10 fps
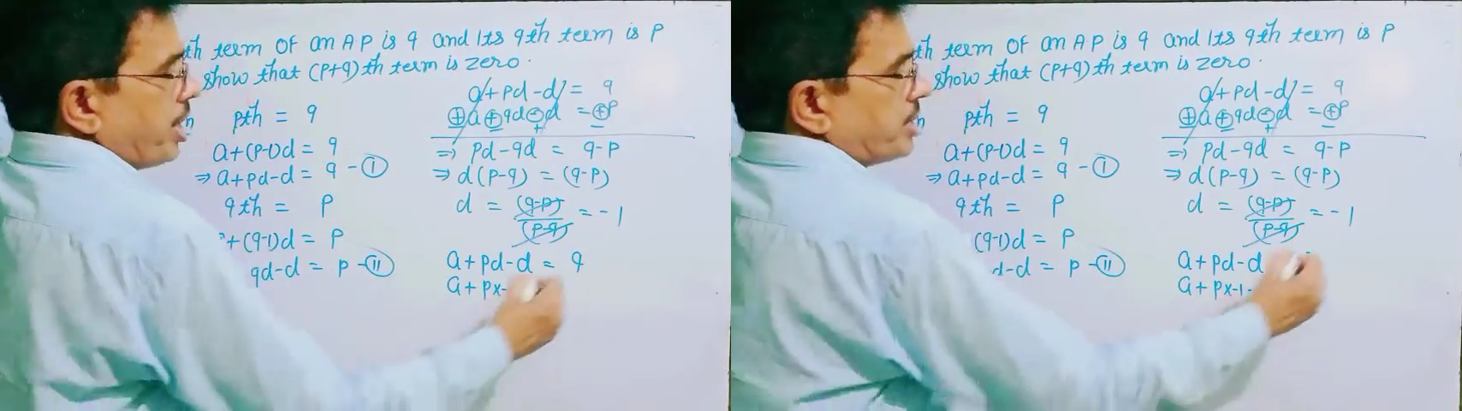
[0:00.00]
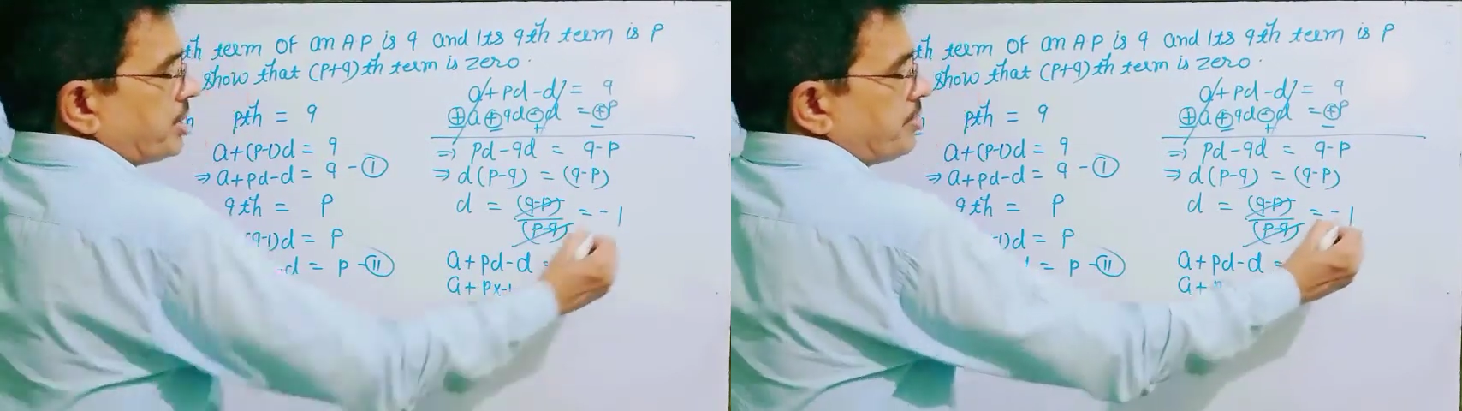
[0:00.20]

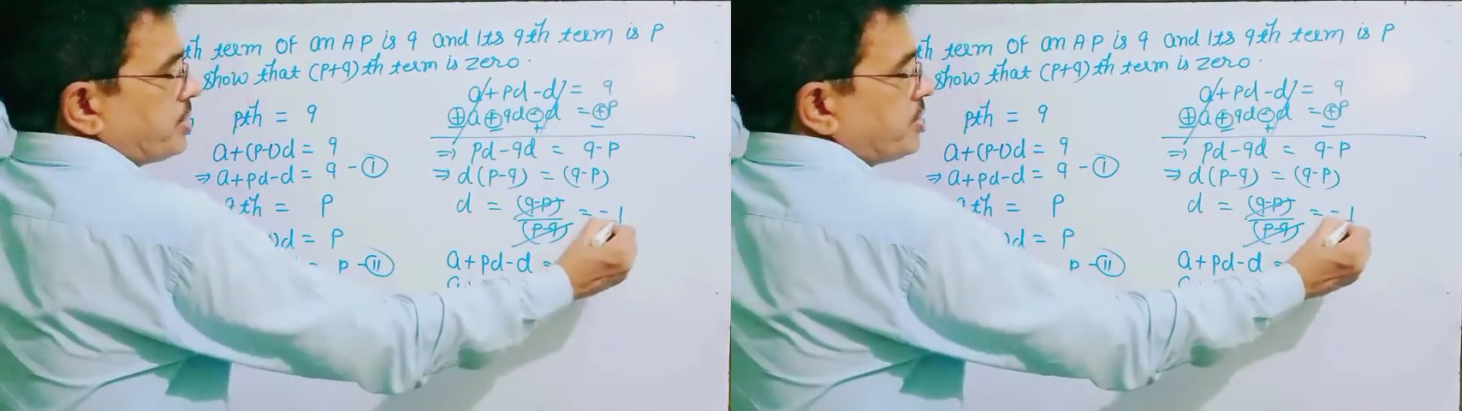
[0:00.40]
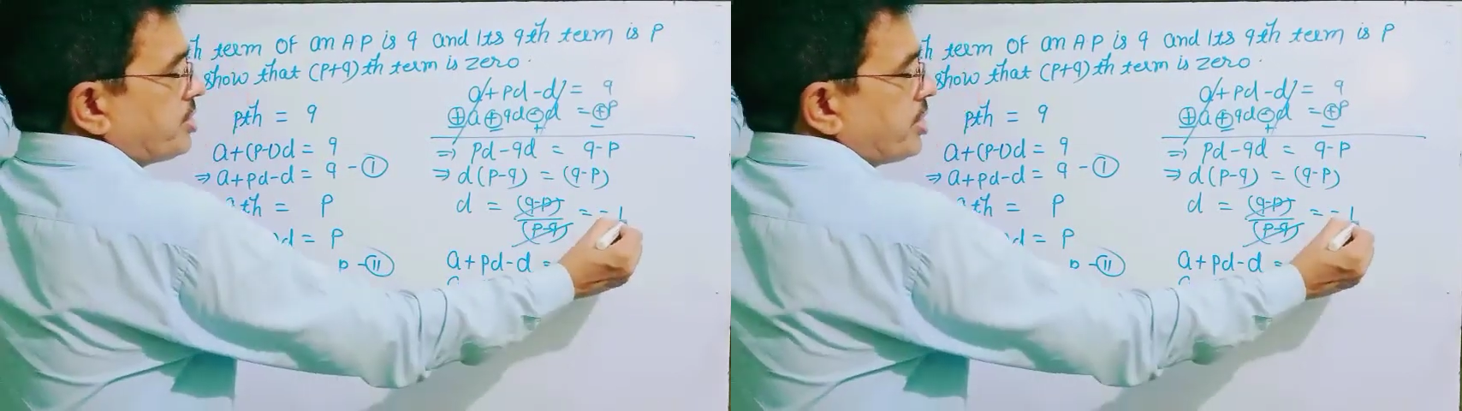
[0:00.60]
I
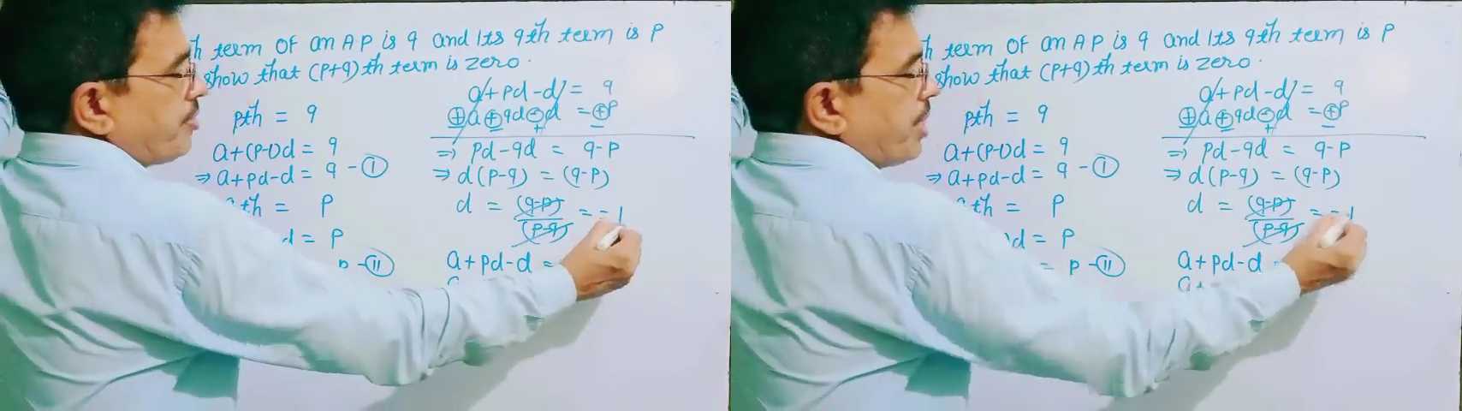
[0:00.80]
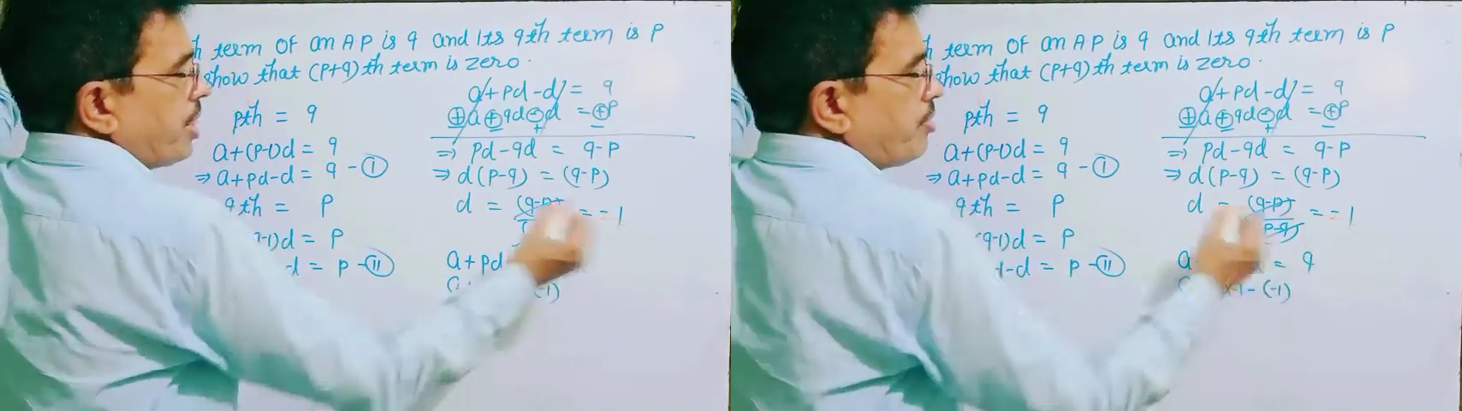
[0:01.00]
substitute
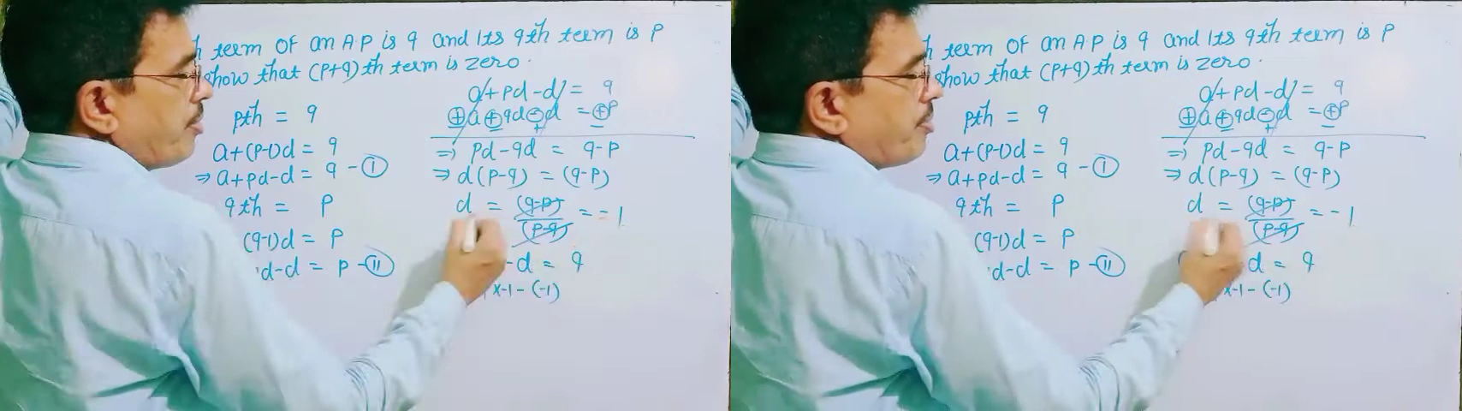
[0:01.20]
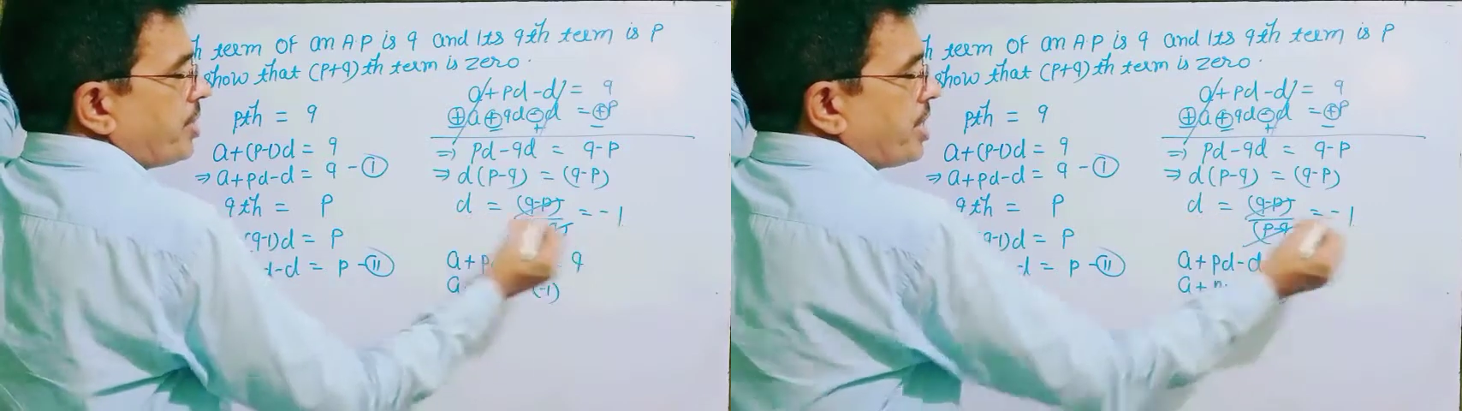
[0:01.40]
the
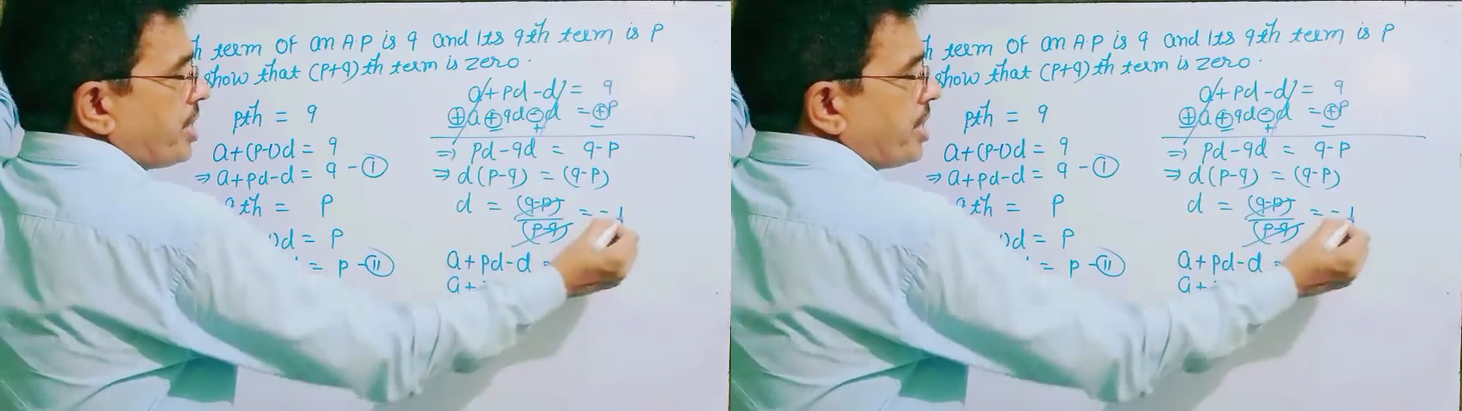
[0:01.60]
value of